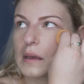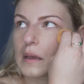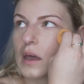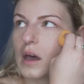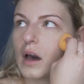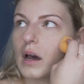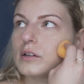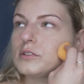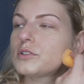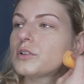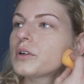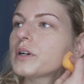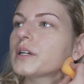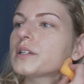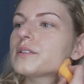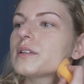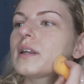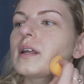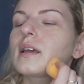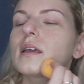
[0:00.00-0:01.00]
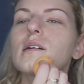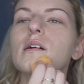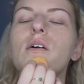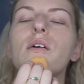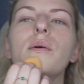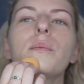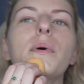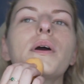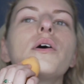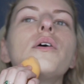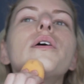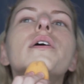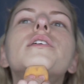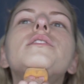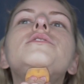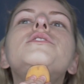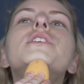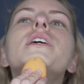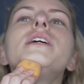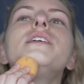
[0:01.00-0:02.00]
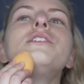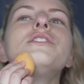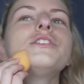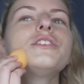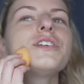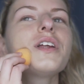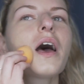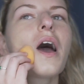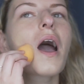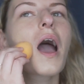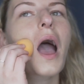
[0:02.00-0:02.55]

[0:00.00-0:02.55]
contouring so that I can go get my oil changed.